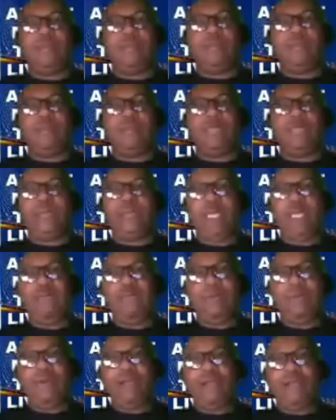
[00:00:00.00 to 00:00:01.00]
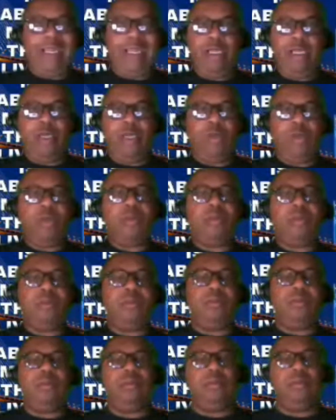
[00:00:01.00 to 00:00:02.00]
for me has often been letting go of what
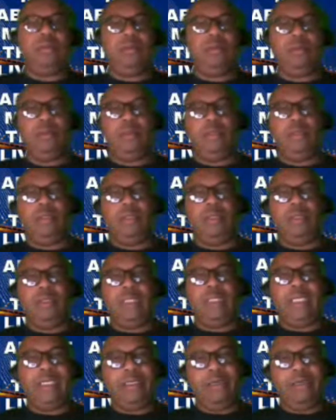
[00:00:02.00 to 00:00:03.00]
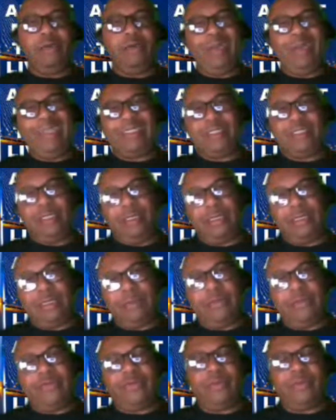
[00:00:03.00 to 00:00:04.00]
I know, letting
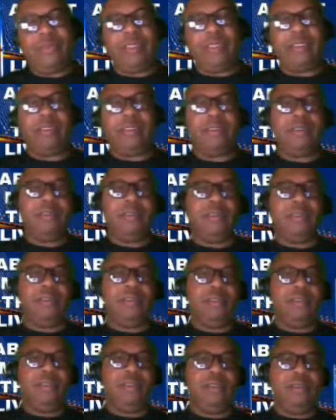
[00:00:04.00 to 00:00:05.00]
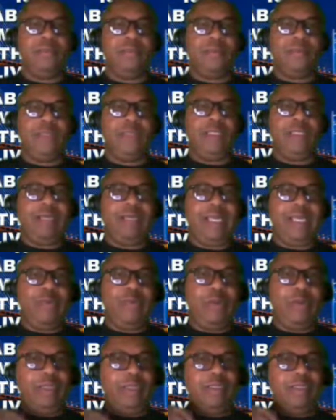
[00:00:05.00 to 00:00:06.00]
go of what is comfortable for me.
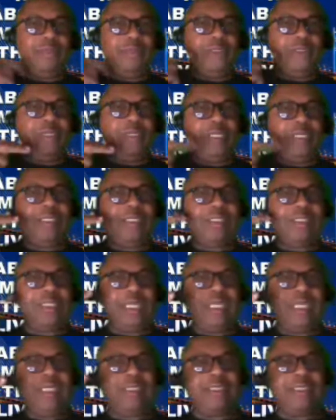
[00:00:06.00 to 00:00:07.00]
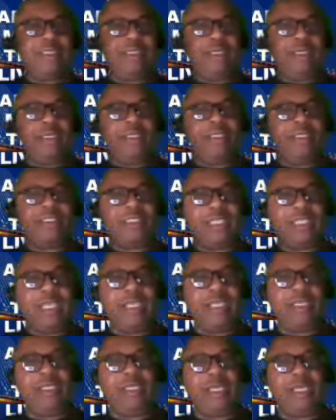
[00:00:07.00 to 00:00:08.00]
Though I welcome new insights and
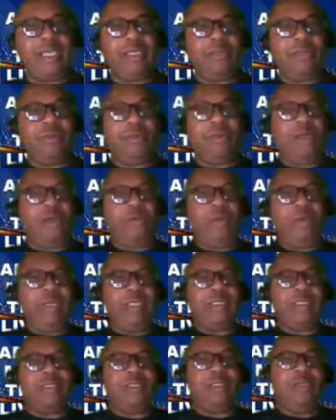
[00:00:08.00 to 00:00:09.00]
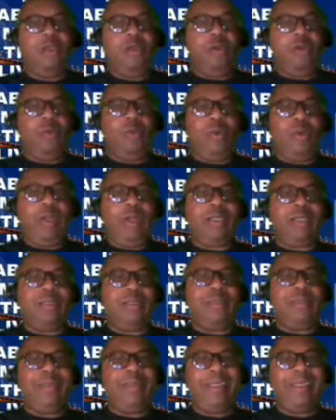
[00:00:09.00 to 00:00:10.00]
understanding, I don't always
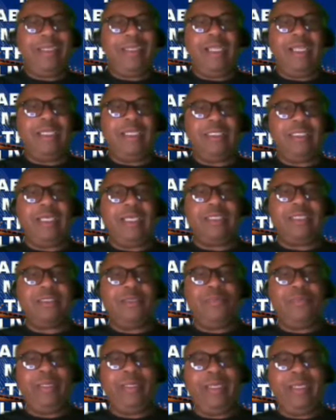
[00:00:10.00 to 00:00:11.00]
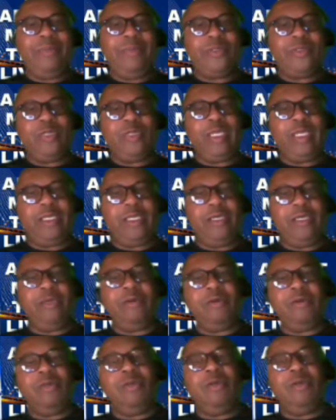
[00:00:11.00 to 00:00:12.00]
welcome them in the context of being able
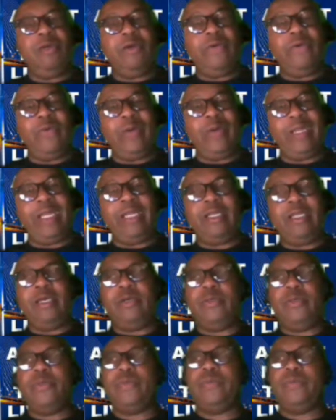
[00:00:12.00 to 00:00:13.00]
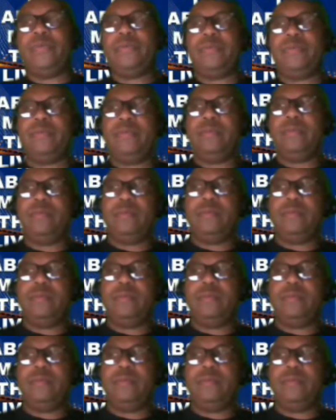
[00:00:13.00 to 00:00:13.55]
to let go of what I know.